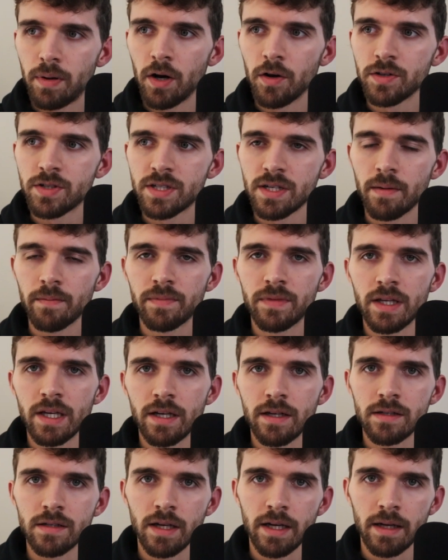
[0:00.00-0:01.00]
Post some
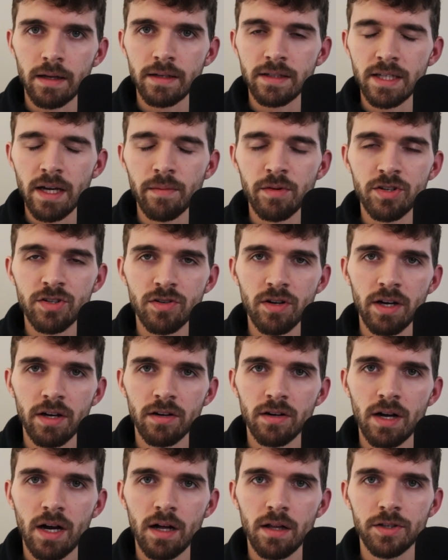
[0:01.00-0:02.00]
things, like demonstrate
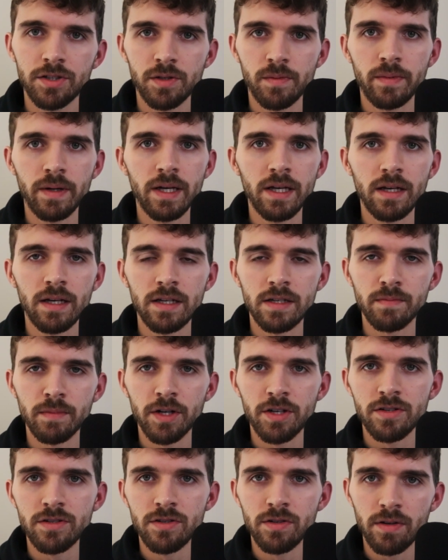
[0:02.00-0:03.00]
your knowledge a bit as
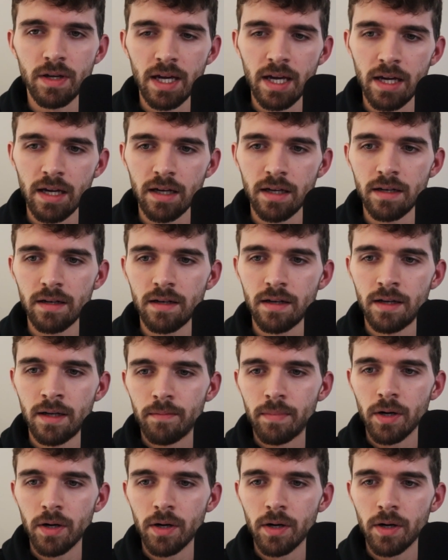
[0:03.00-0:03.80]
much as you can.